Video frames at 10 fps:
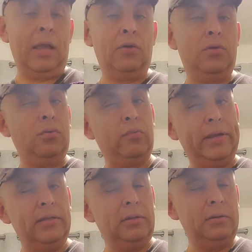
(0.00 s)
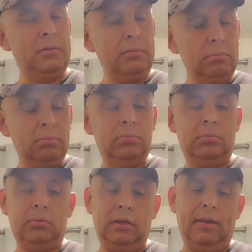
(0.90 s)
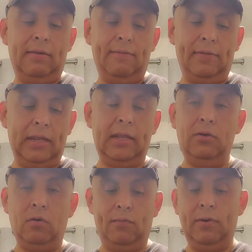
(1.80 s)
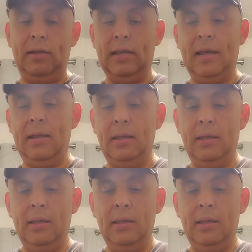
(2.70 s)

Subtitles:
I could do rescue if needed, hopefully not,